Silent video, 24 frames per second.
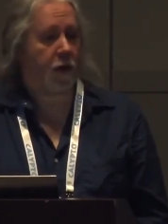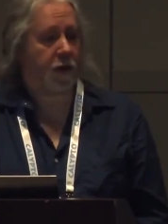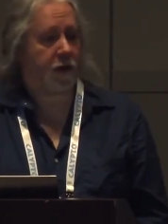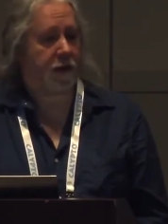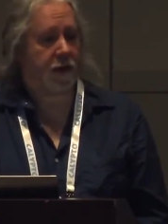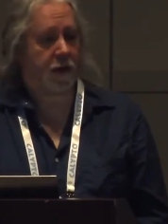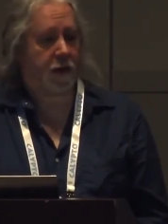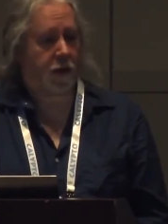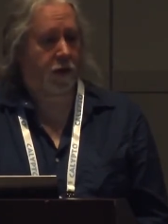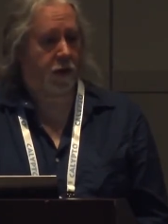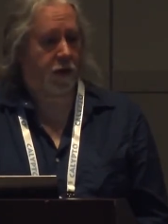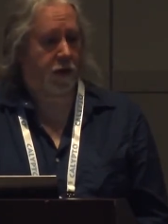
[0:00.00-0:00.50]

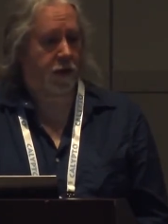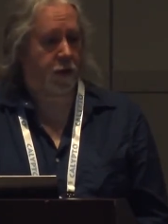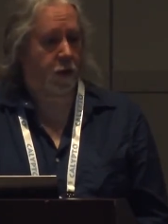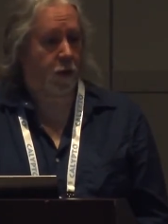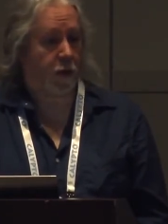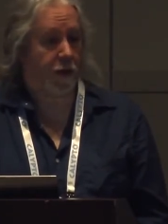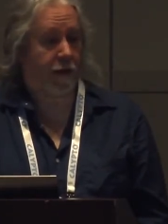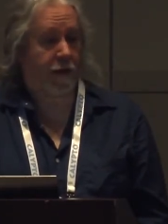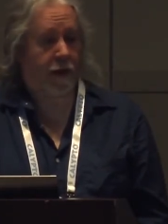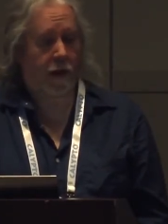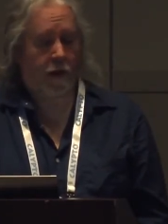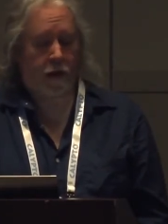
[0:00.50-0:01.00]
proxies across
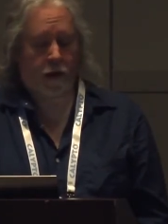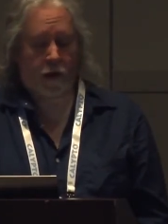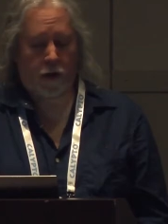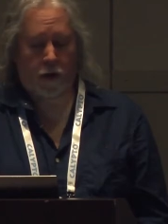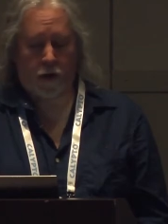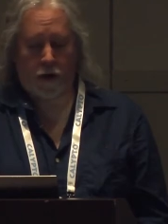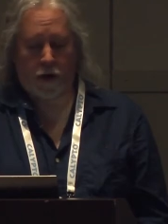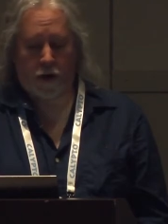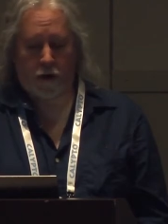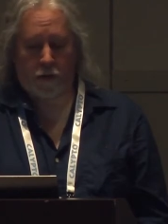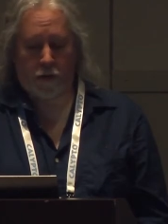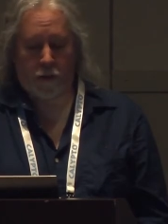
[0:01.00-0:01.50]
all of
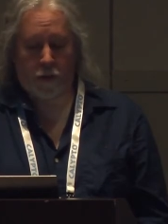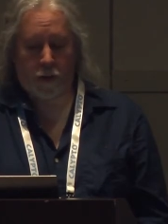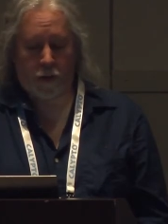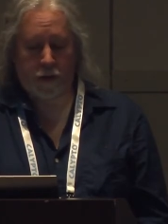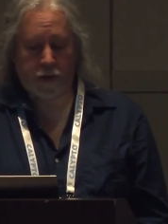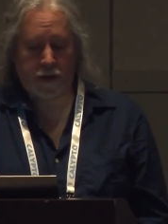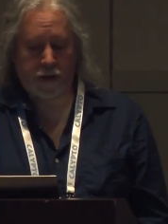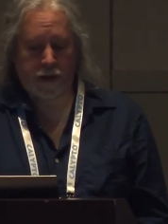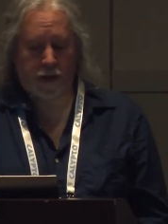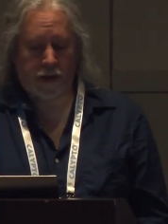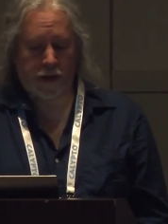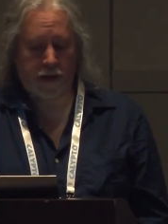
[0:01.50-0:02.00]
our
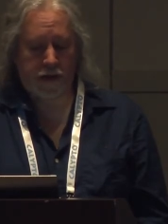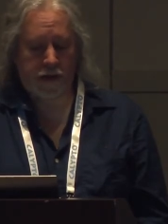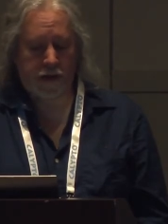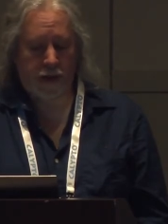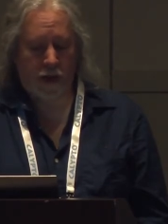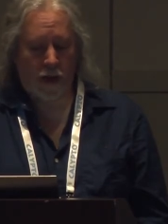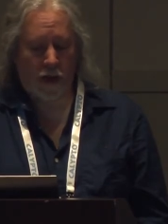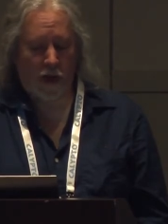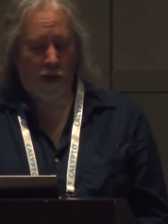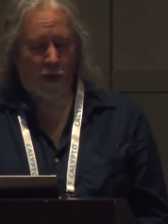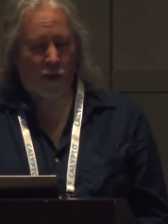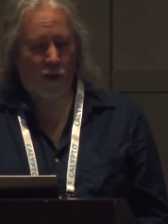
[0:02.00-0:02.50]
remote sites,
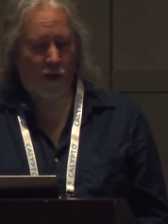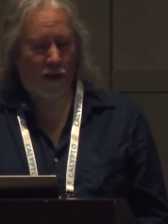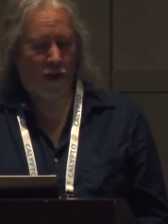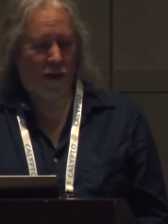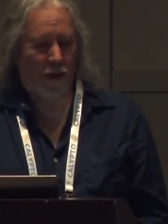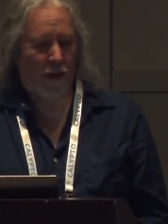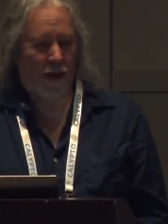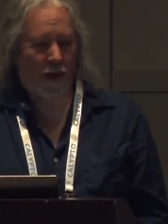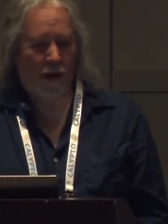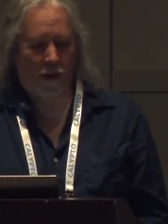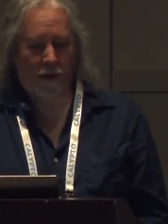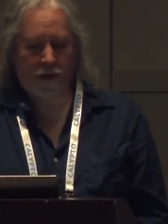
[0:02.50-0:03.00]
we're
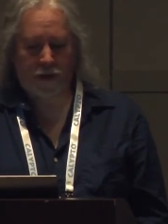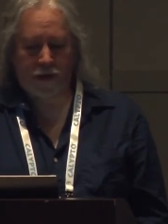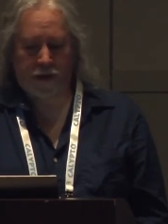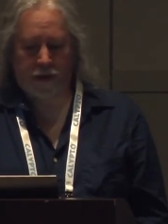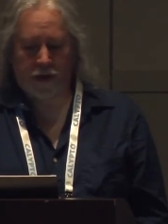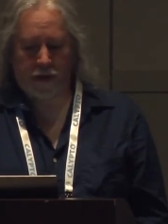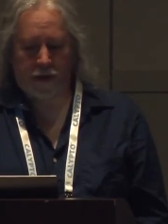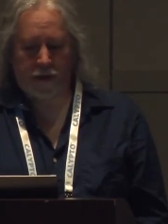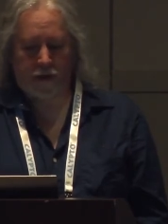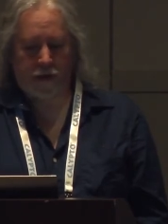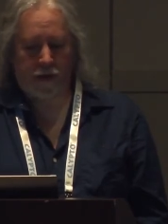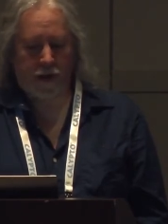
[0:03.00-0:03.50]
at about
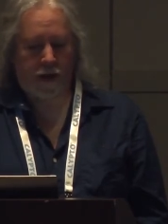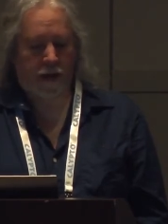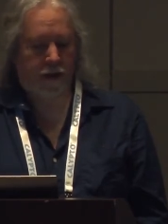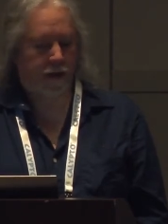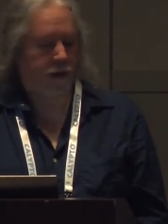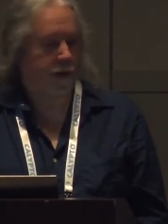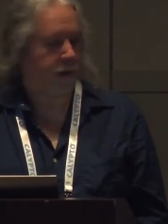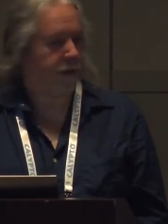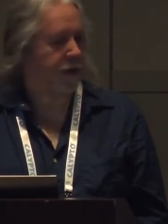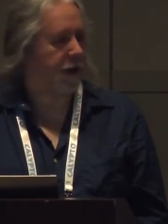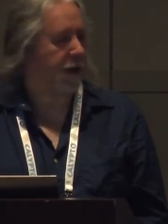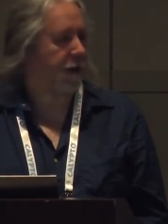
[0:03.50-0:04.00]
3
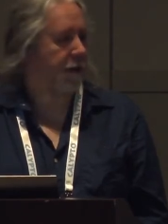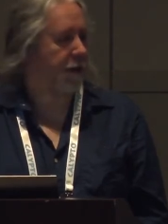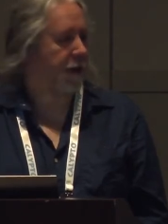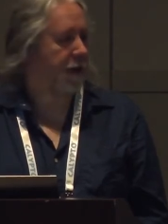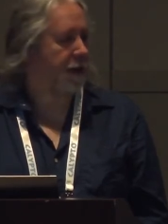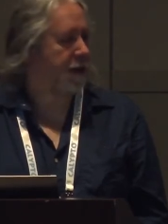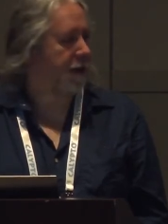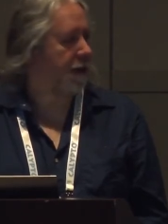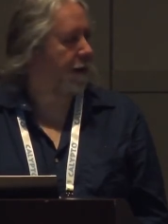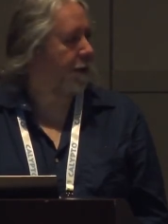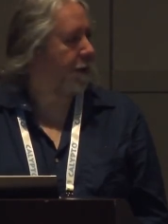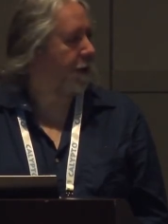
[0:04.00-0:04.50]
nines uptime,
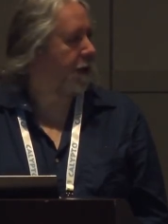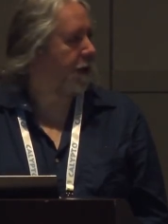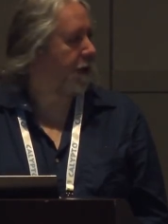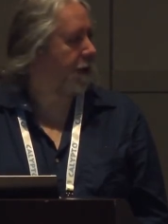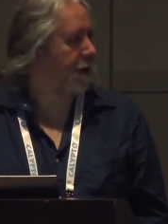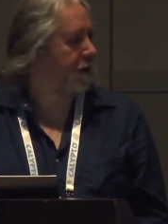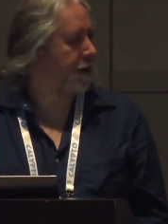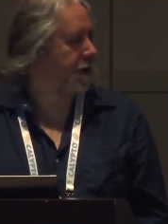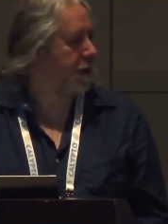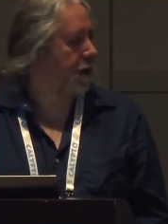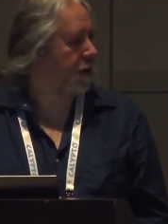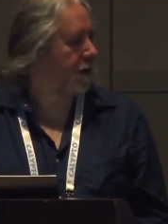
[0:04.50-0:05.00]
99.9%
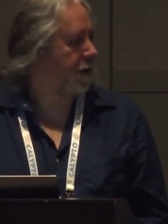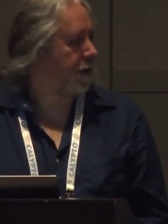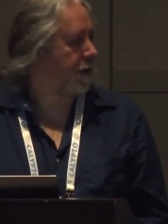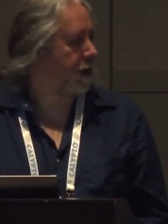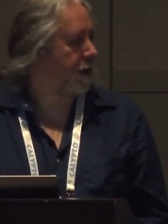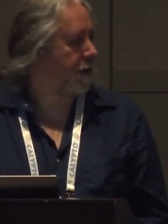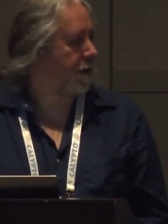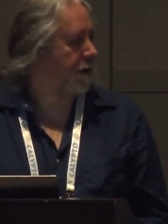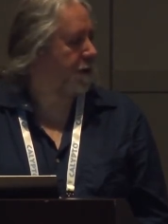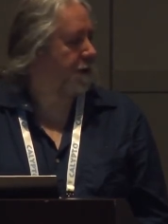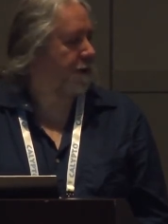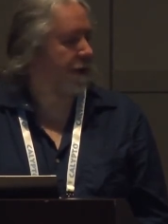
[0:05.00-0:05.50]

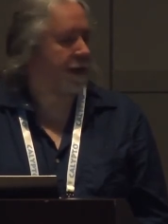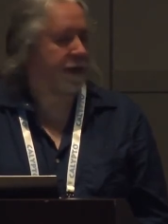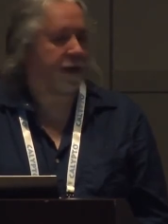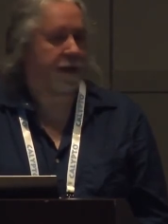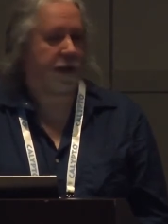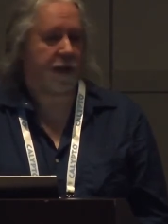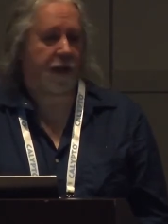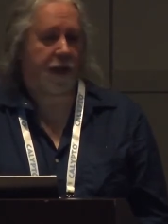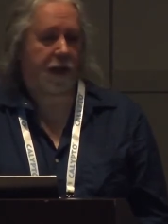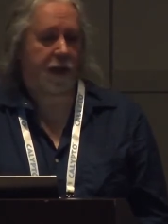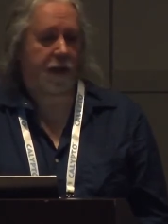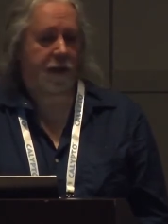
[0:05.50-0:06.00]
uptime, as
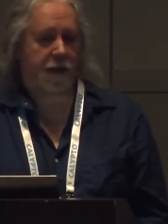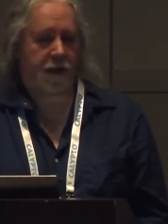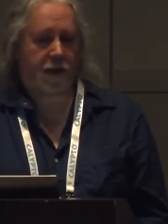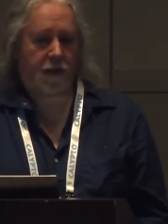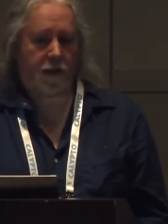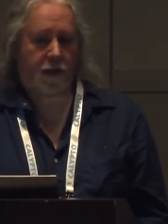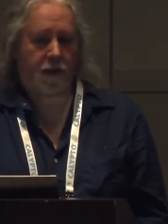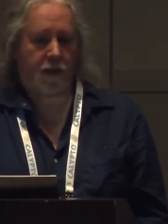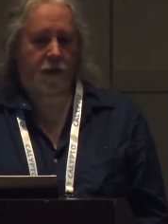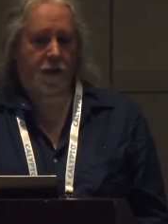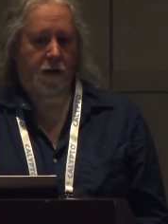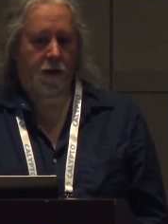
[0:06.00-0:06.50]
best as I can
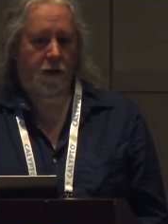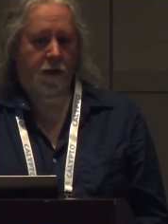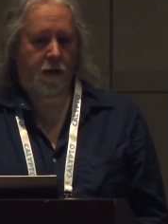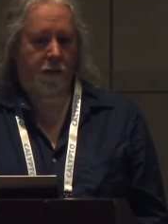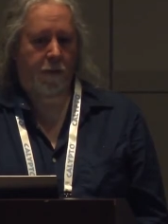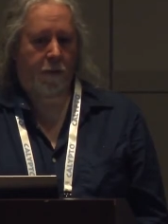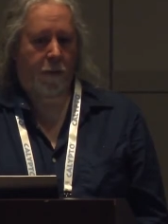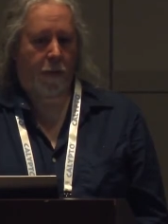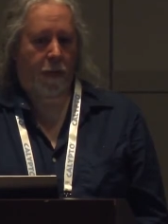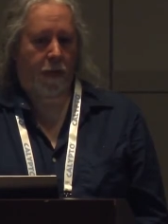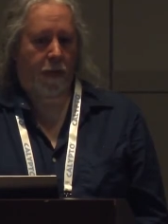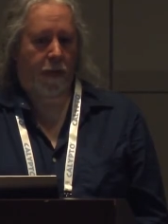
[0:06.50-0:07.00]
tell.
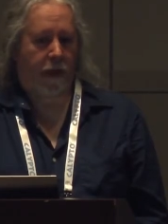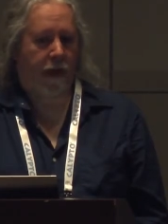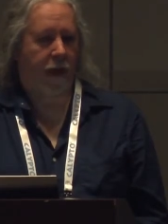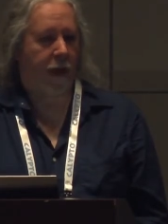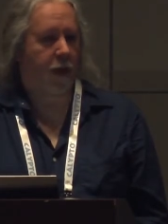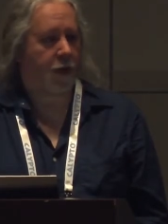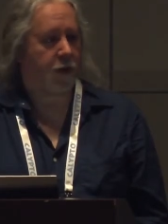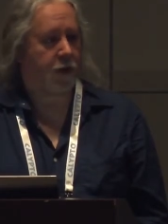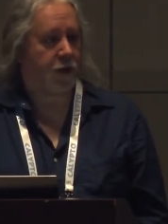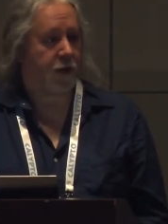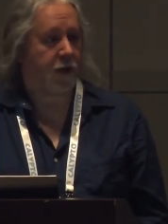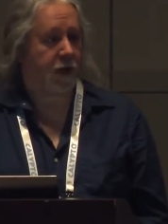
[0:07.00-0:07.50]

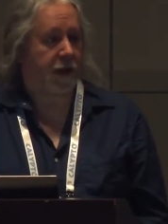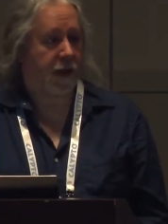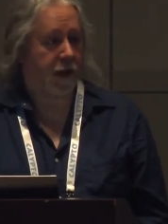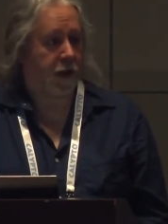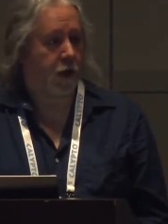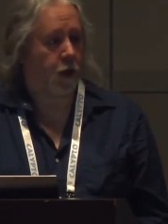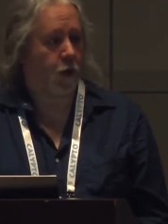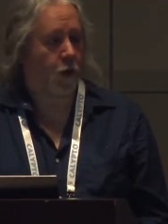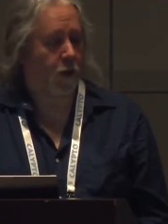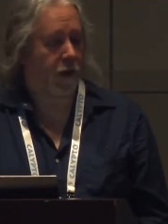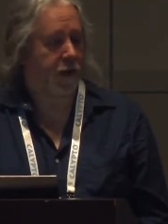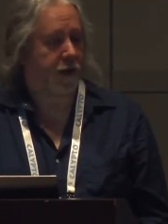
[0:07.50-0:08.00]
That goes to the,
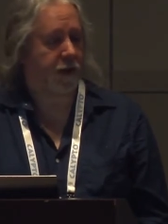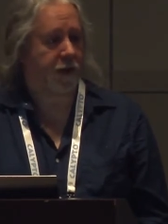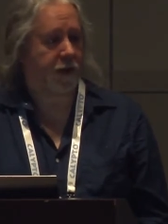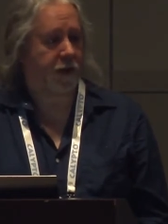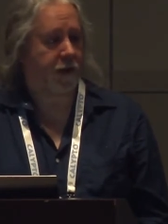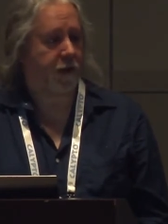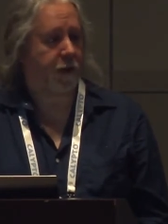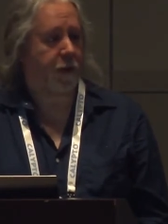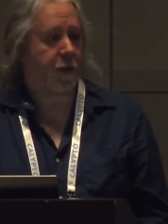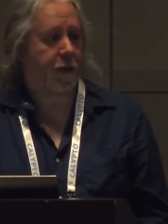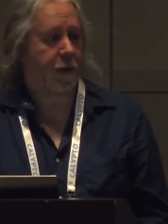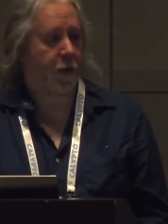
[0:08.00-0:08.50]
you want this
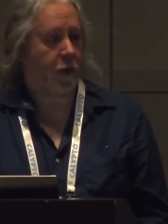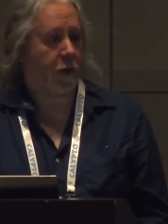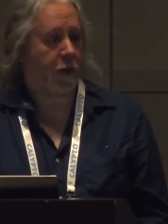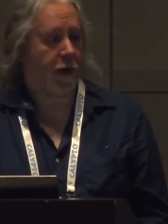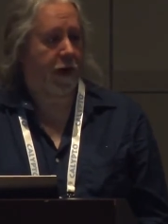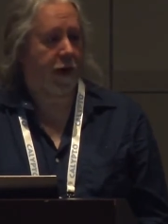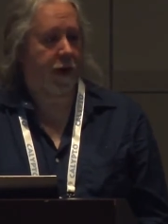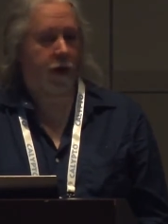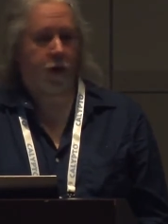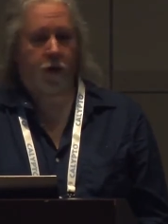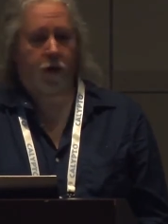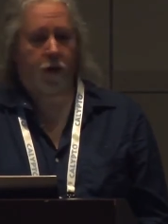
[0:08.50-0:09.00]
stuff to be
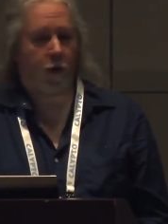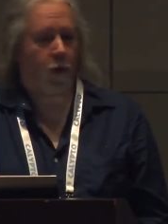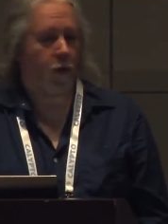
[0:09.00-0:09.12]
boring. You